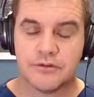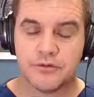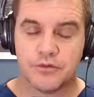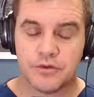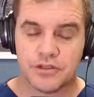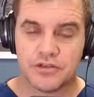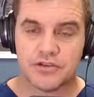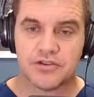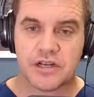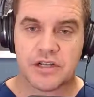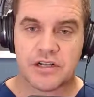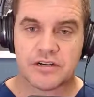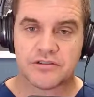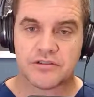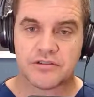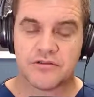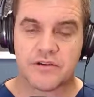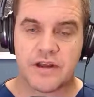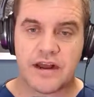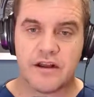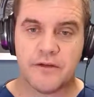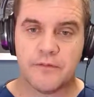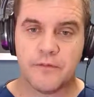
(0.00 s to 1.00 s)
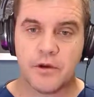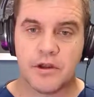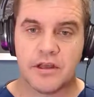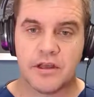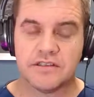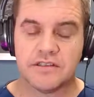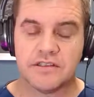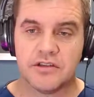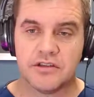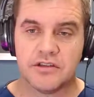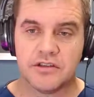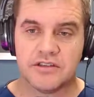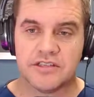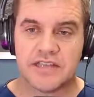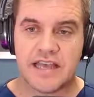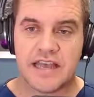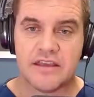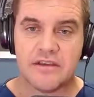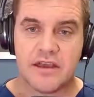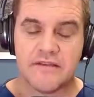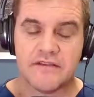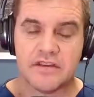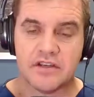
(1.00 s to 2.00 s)
with structural rhinoplasty to say
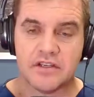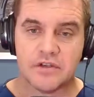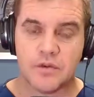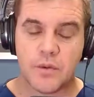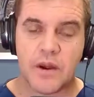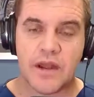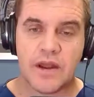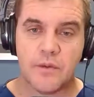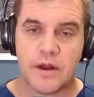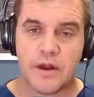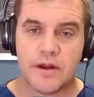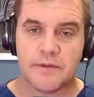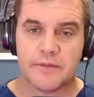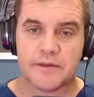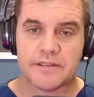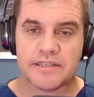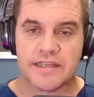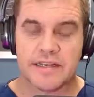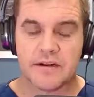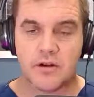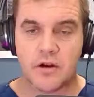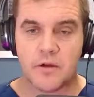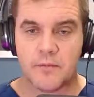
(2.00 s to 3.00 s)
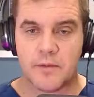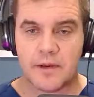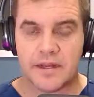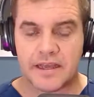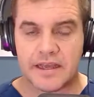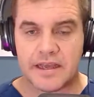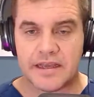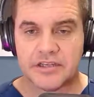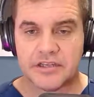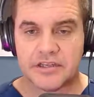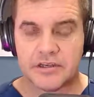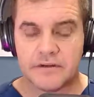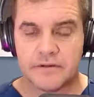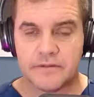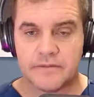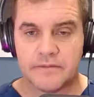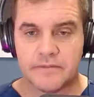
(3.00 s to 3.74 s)
you have a 21% complication?